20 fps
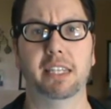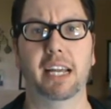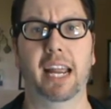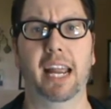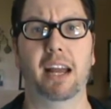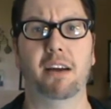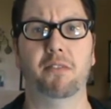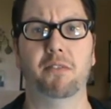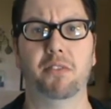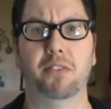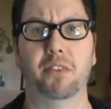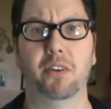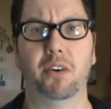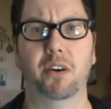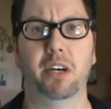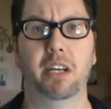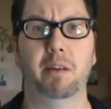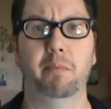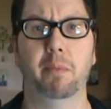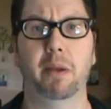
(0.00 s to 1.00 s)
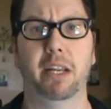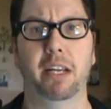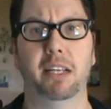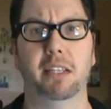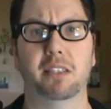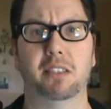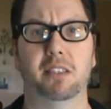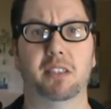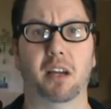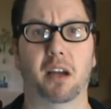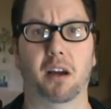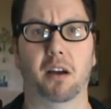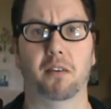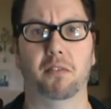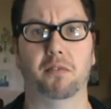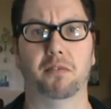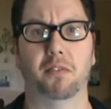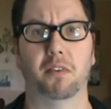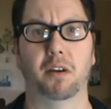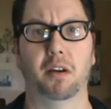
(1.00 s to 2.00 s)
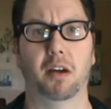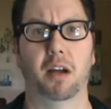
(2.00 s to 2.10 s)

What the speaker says: have 30 minutes of